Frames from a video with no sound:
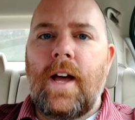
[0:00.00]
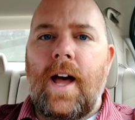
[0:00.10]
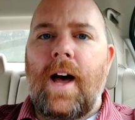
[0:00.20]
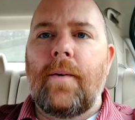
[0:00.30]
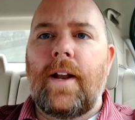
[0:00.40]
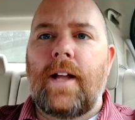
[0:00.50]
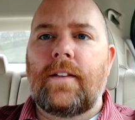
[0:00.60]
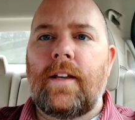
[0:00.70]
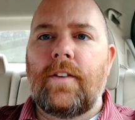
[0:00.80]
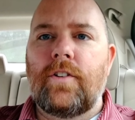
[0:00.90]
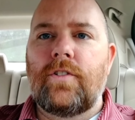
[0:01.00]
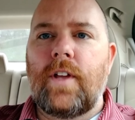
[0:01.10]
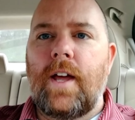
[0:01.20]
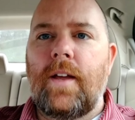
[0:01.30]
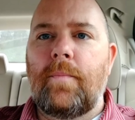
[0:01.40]
I would have to either
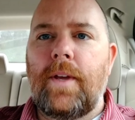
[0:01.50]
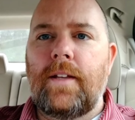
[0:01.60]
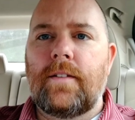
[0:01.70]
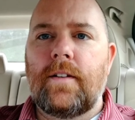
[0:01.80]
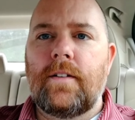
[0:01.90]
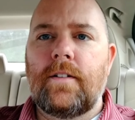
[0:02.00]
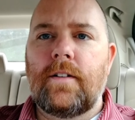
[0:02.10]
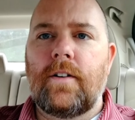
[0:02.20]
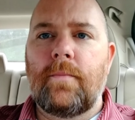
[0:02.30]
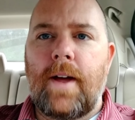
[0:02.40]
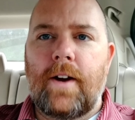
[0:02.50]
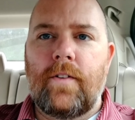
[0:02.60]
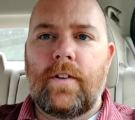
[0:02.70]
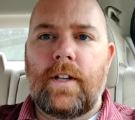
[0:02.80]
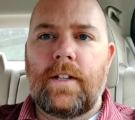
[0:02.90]
say pizza or
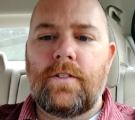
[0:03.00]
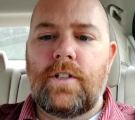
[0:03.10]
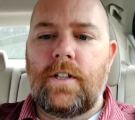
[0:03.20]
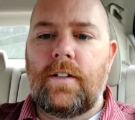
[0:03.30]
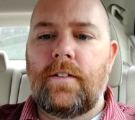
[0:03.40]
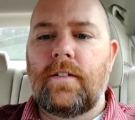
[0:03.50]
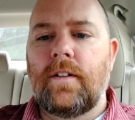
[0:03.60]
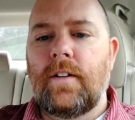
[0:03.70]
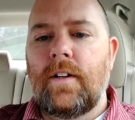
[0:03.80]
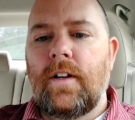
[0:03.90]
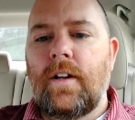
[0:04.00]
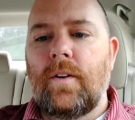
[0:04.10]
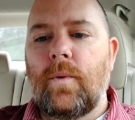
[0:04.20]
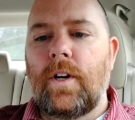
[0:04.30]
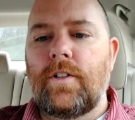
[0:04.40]
macaroni and cheese.
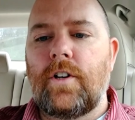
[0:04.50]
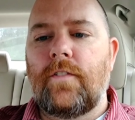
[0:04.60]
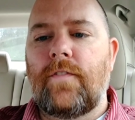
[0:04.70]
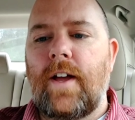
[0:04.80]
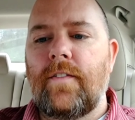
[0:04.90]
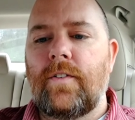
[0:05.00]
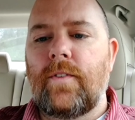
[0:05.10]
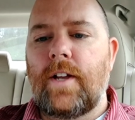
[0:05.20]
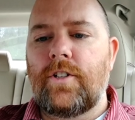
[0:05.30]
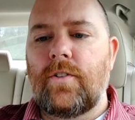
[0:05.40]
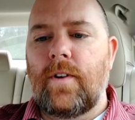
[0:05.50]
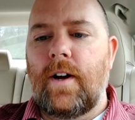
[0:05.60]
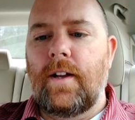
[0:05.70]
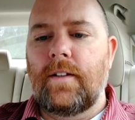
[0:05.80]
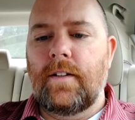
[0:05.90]
What is your favorite
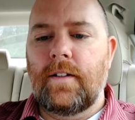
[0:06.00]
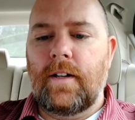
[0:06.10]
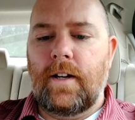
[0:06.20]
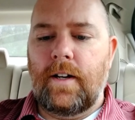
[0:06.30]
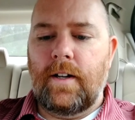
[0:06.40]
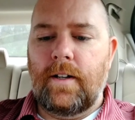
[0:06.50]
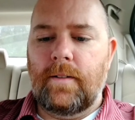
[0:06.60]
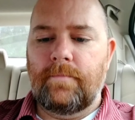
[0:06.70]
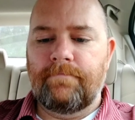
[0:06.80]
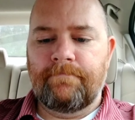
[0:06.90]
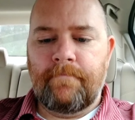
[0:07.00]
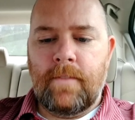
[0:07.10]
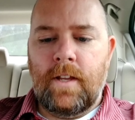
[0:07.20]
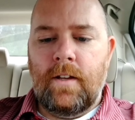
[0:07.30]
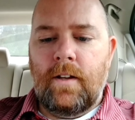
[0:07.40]
restaurant? Um,
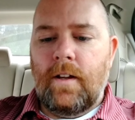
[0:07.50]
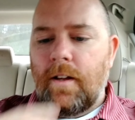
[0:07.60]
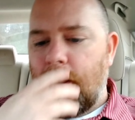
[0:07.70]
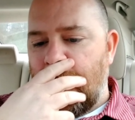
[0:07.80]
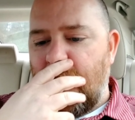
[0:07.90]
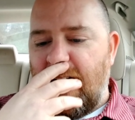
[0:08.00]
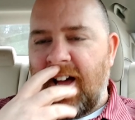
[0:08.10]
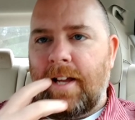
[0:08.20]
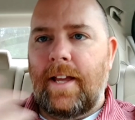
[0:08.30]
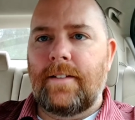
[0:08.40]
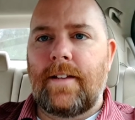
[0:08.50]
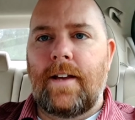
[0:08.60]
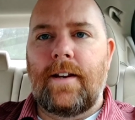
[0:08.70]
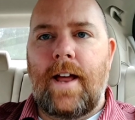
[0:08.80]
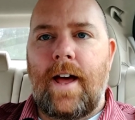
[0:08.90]
I can't
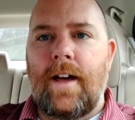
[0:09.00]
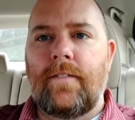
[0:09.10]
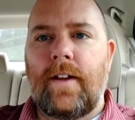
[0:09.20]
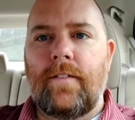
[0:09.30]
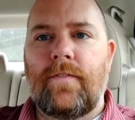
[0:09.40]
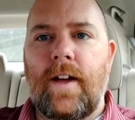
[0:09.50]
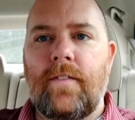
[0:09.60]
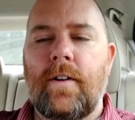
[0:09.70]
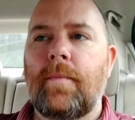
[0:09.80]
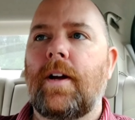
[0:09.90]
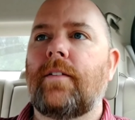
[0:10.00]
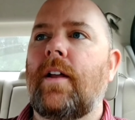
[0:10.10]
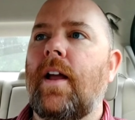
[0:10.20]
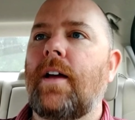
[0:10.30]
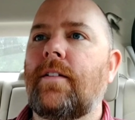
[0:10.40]
say that I have a favorite because
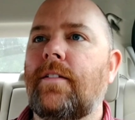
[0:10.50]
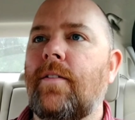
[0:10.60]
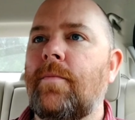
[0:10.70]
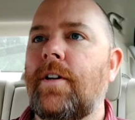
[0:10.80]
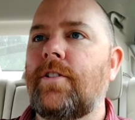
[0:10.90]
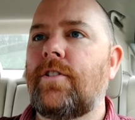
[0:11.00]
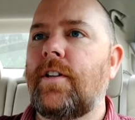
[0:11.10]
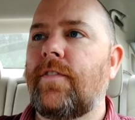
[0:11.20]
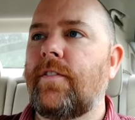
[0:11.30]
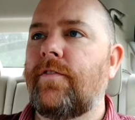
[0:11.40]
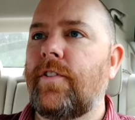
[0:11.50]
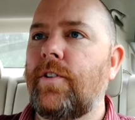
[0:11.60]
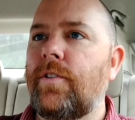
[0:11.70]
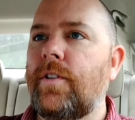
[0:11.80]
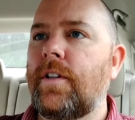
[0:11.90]
I like so much different
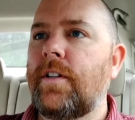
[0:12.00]
food.